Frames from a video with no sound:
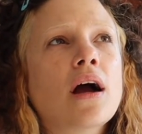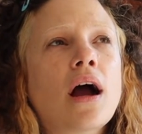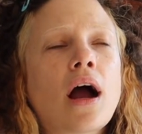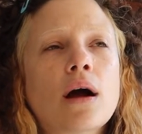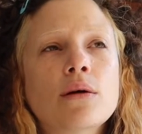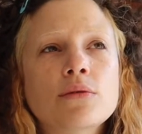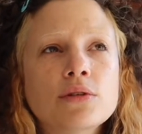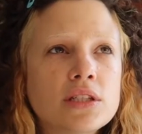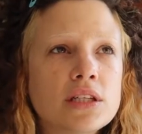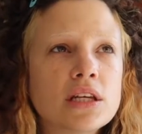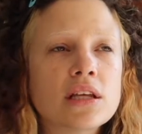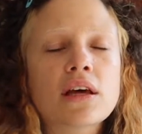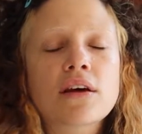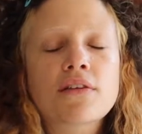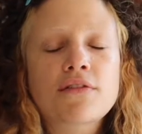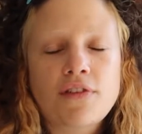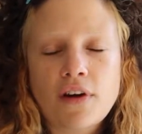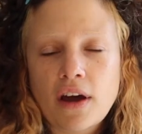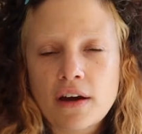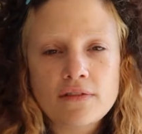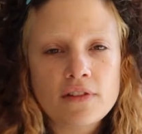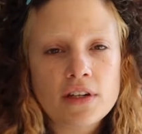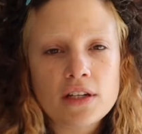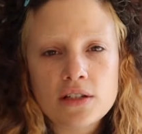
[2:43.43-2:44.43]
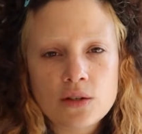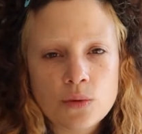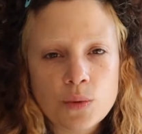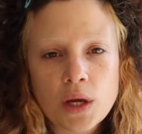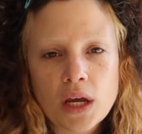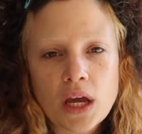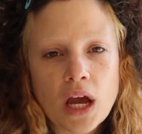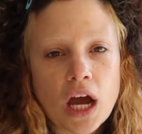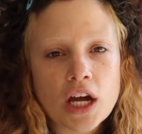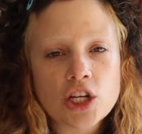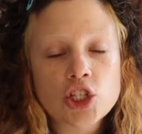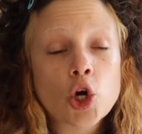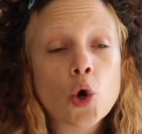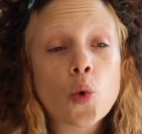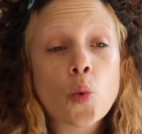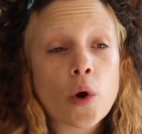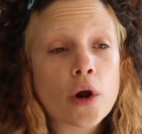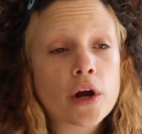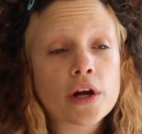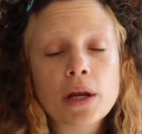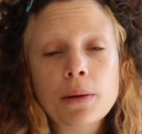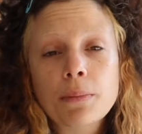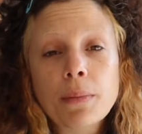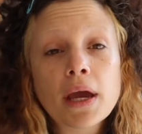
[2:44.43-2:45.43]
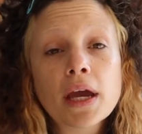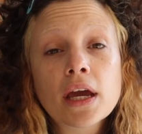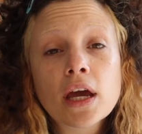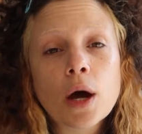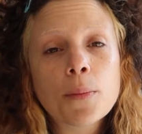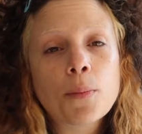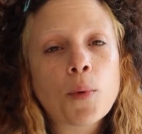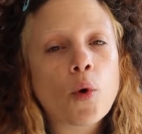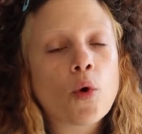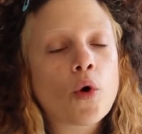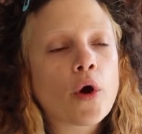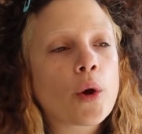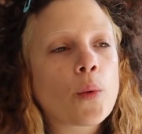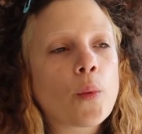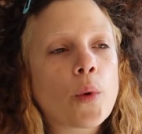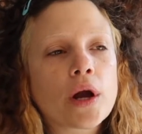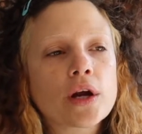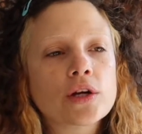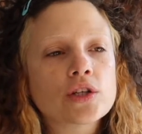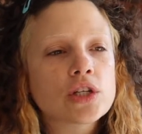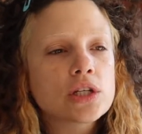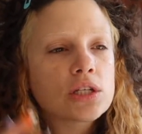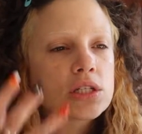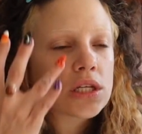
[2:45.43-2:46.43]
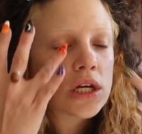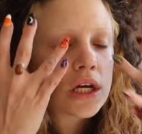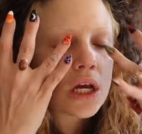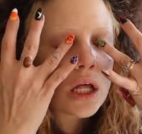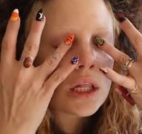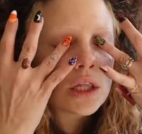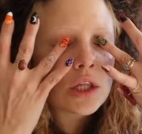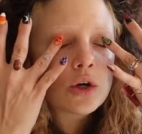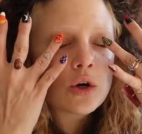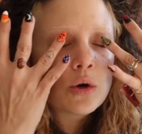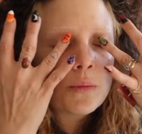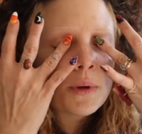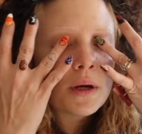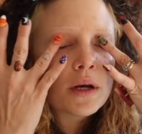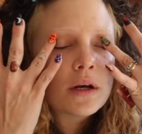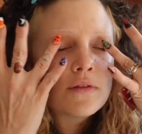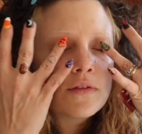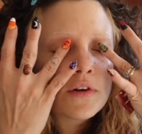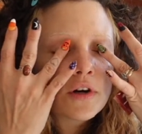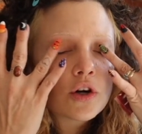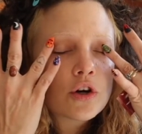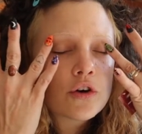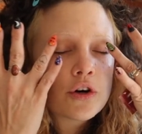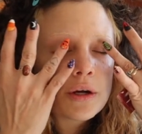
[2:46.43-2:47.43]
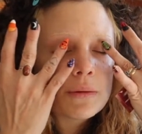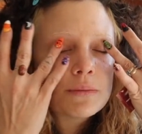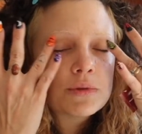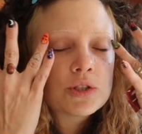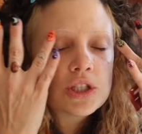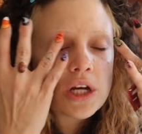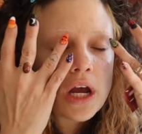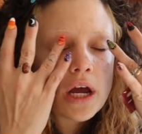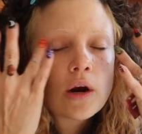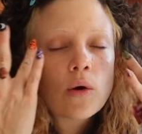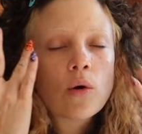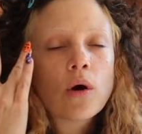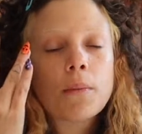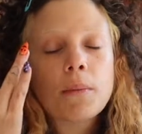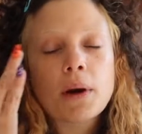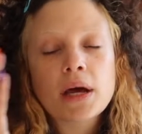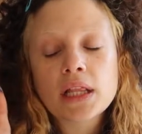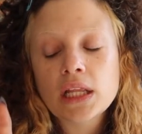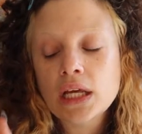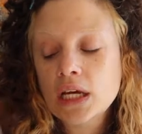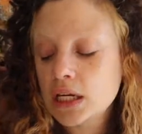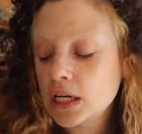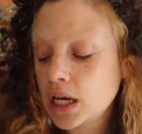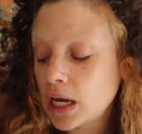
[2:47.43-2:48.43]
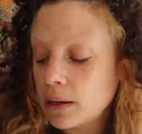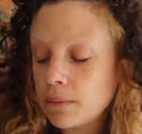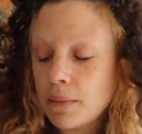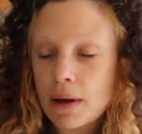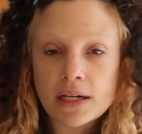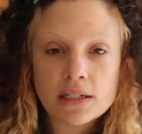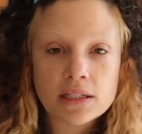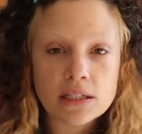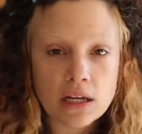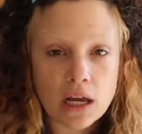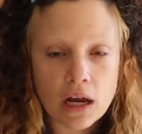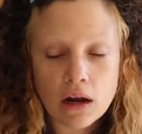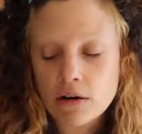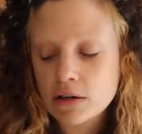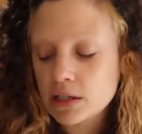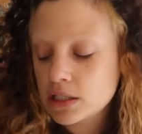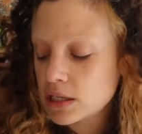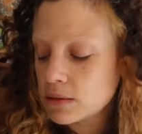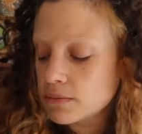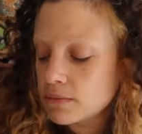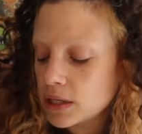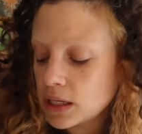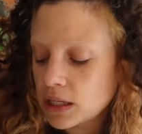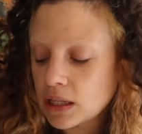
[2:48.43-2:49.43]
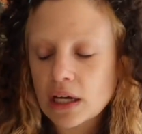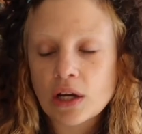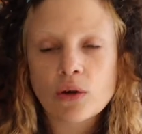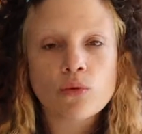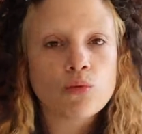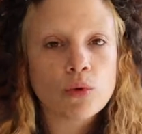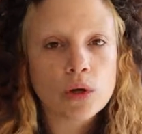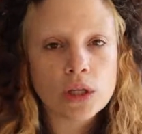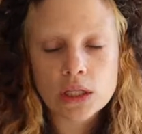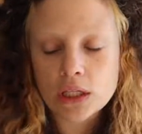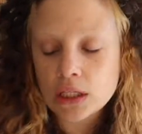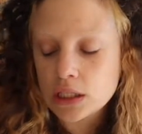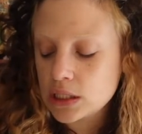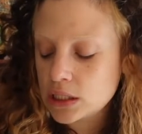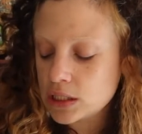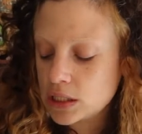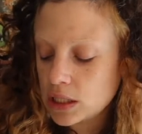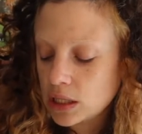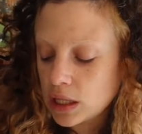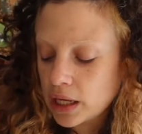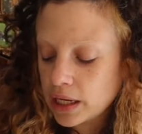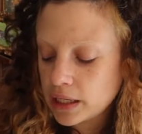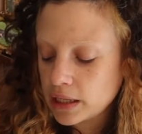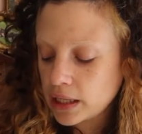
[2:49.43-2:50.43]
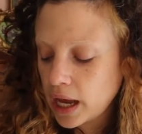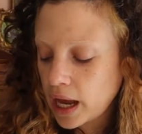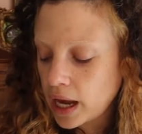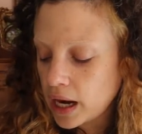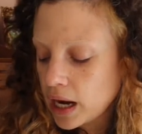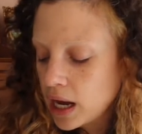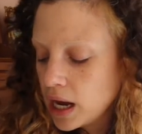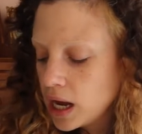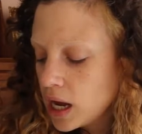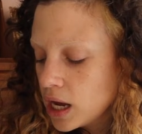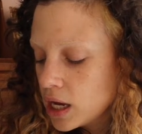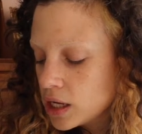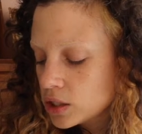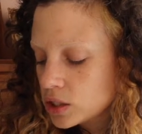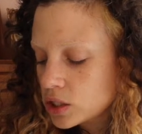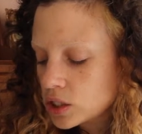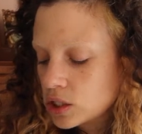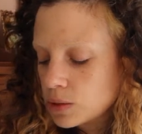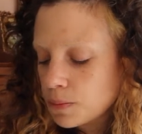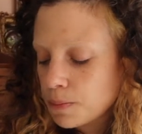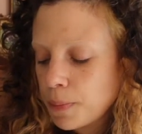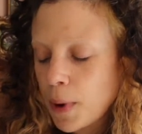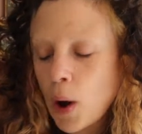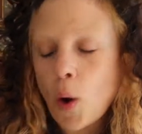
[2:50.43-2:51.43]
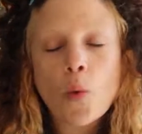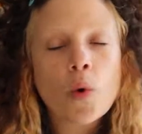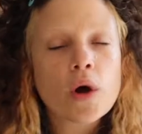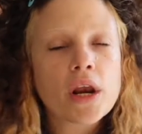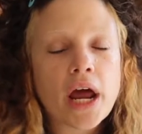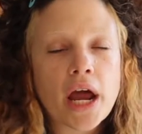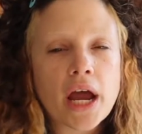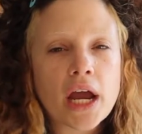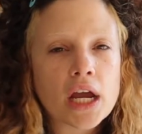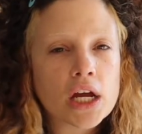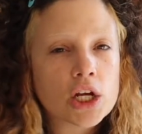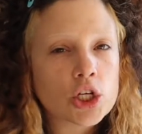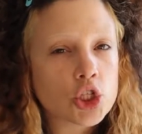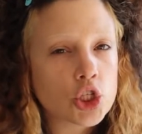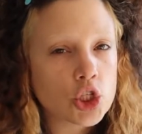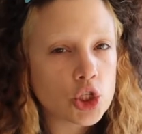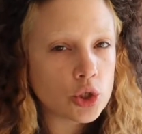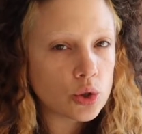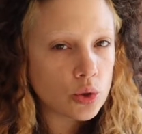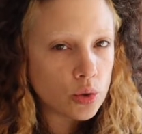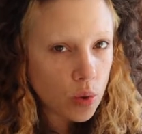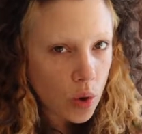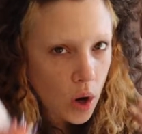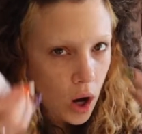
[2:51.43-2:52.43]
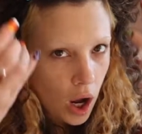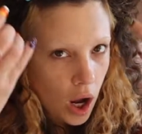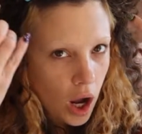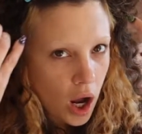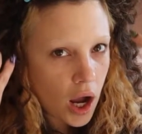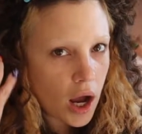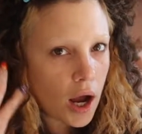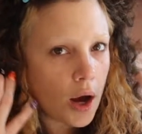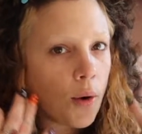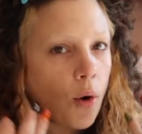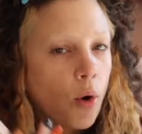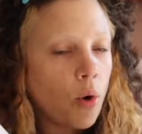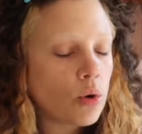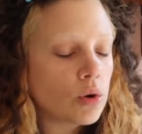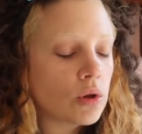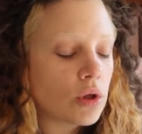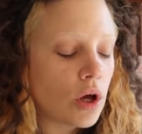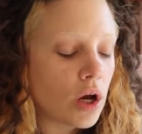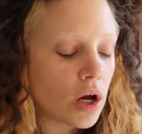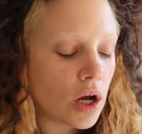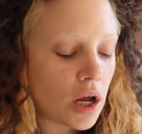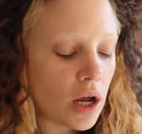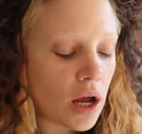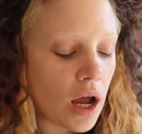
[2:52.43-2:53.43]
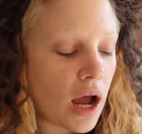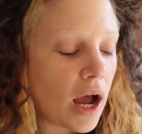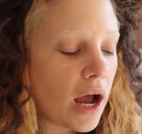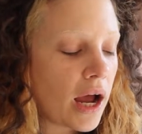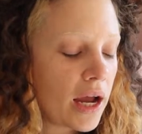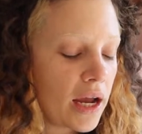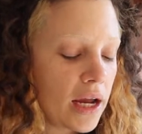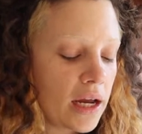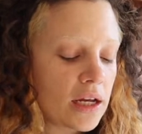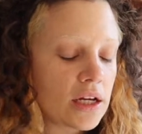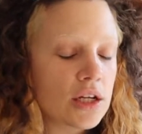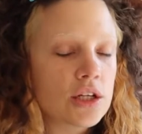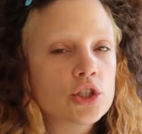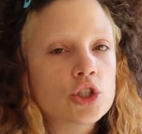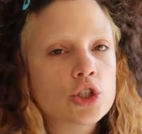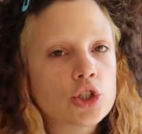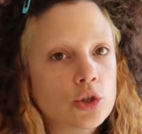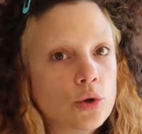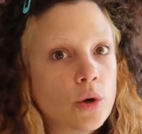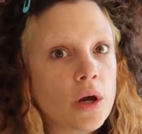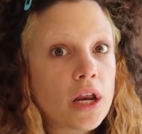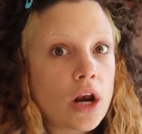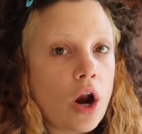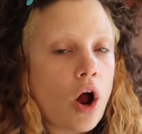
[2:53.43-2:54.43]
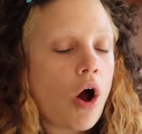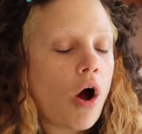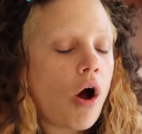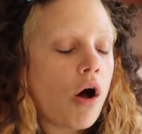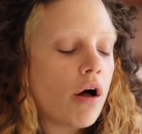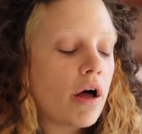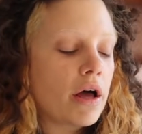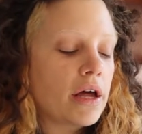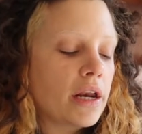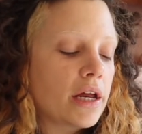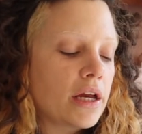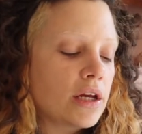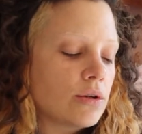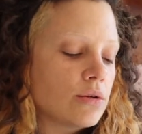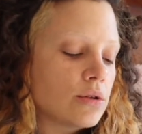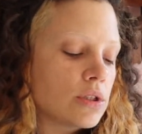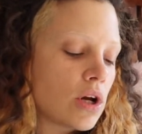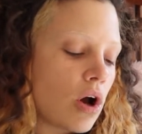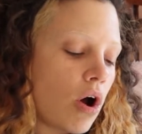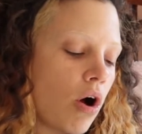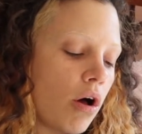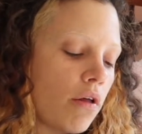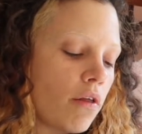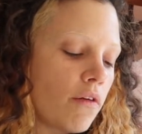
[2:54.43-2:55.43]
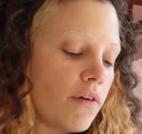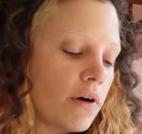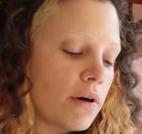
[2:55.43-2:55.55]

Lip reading: I would say like 5 days a week, I don't wear any makeup, or I wear just like a little bit of a cream shadow on my lid and mascara, something like really easy like that. But when I do a whole look, I do it all and I use all the